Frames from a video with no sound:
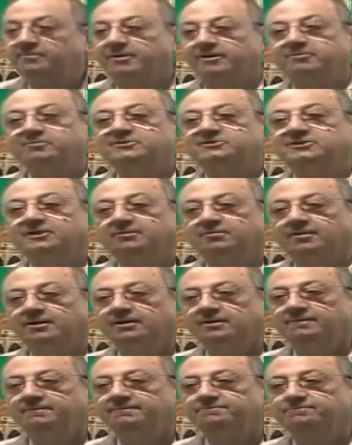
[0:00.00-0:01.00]

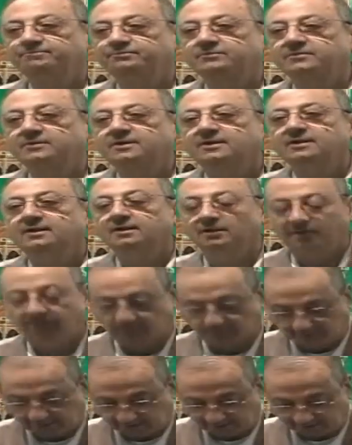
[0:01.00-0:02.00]
permissible,
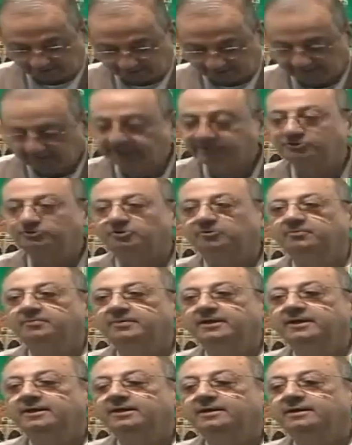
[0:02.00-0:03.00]
okay, that it should
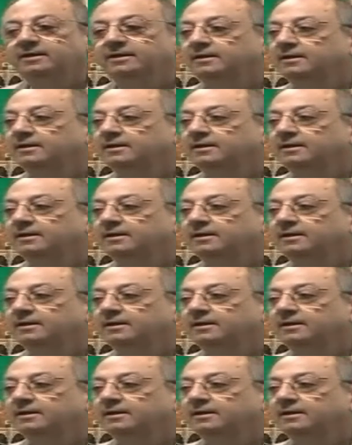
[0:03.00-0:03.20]
be